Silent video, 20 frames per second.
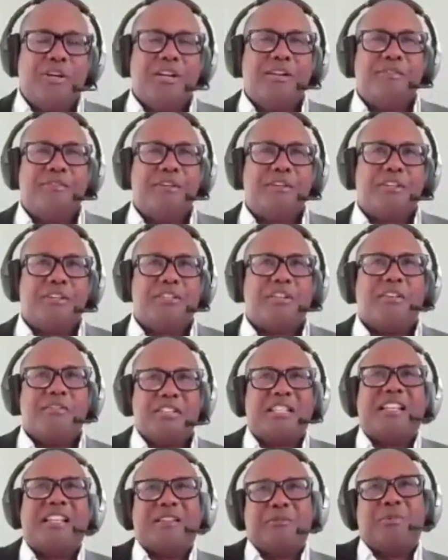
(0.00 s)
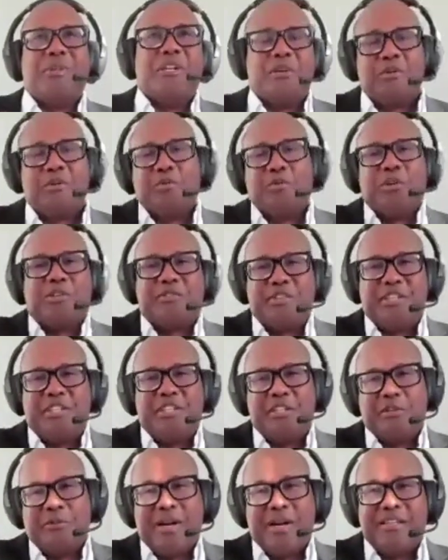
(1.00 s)
point of view, because obviously we know it works for
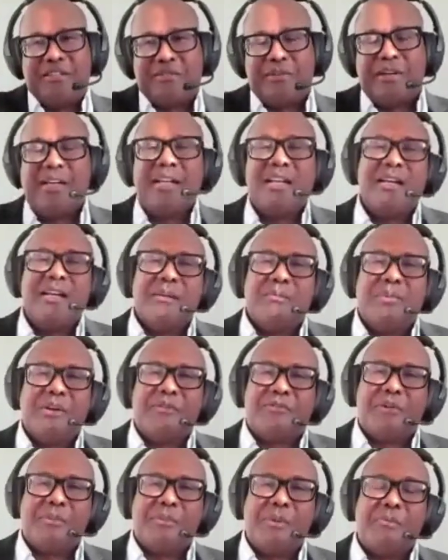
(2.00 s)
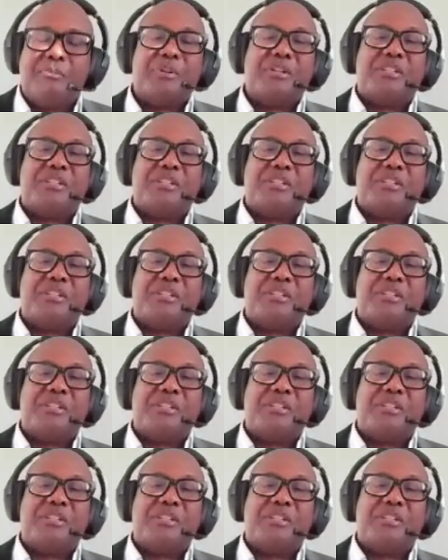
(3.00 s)
the U.S., right? But from a